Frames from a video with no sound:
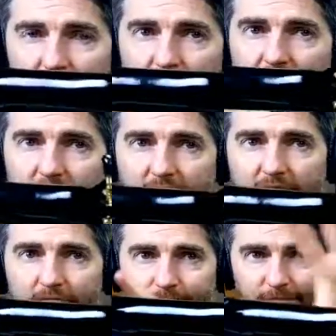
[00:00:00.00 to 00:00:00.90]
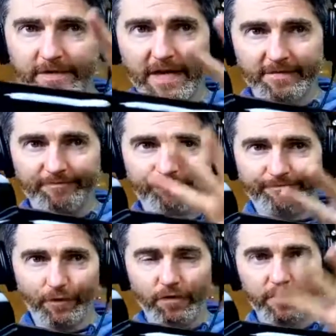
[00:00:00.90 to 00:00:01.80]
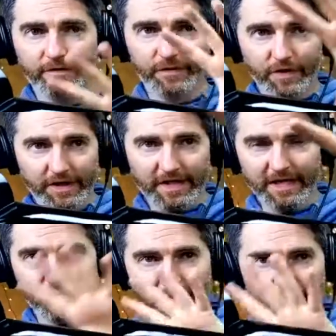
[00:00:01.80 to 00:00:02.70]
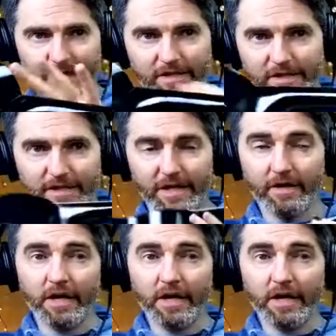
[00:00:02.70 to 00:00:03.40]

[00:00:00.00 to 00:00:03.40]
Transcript: and that's the same order of strings as on the page as is here.